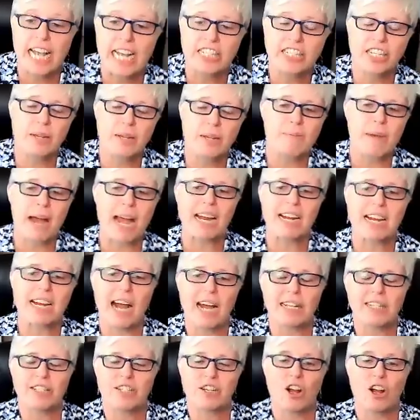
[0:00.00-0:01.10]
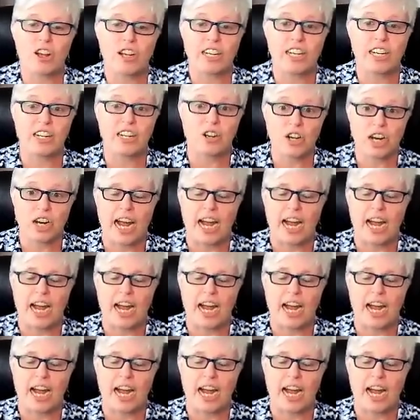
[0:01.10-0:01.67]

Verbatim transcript: it's actually my guides talking to your